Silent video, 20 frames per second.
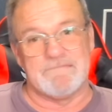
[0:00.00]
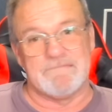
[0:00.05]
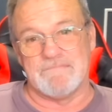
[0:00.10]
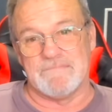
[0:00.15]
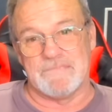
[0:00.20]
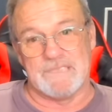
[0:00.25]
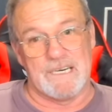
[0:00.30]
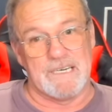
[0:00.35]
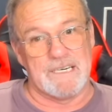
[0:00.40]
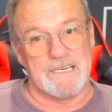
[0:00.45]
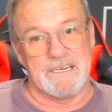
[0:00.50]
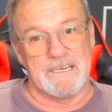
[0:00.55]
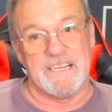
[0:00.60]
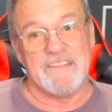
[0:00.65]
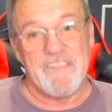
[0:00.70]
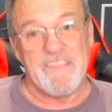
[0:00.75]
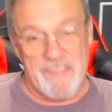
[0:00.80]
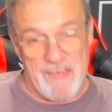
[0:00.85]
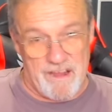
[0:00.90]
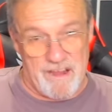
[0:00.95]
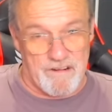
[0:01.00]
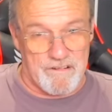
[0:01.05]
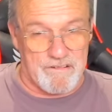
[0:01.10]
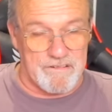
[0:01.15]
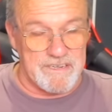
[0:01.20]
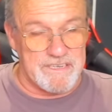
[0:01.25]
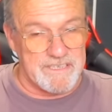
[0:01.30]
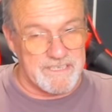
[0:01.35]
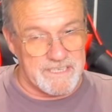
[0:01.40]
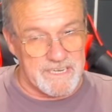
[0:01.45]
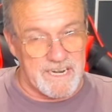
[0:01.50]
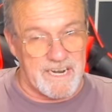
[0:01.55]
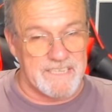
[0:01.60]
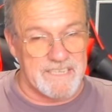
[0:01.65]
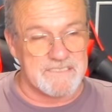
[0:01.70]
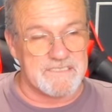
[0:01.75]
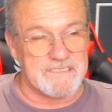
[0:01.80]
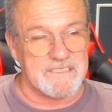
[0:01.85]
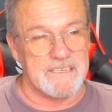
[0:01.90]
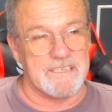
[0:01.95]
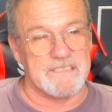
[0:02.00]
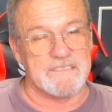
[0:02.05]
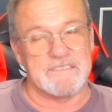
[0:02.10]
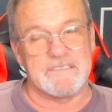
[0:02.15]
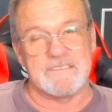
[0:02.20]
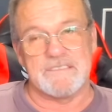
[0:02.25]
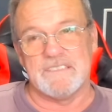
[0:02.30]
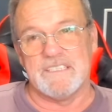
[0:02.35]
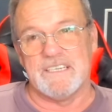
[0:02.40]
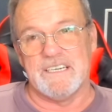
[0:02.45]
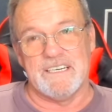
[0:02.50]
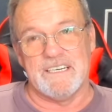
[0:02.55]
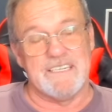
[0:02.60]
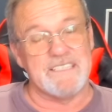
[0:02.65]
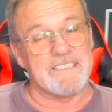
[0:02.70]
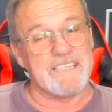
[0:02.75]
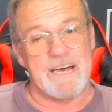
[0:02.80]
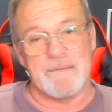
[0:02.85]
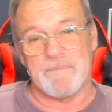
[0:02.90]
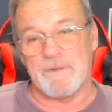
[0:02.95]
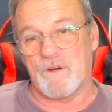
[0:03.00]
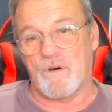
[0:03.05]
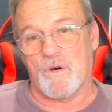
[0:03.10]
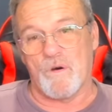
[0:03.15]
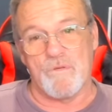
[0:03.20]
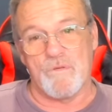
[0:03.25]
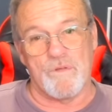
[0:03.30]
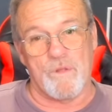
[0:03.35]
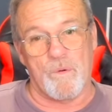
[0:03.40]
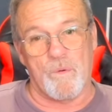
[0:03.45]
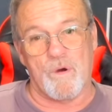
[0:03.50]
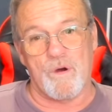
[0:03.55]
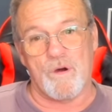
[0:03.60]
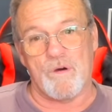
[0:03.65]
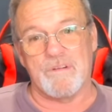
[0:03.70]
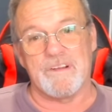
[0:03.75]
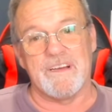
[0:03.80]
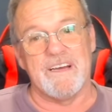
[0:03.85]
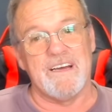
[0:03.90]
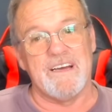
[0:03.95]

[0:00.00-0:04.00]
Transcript: in the United States. It's happening all over the world.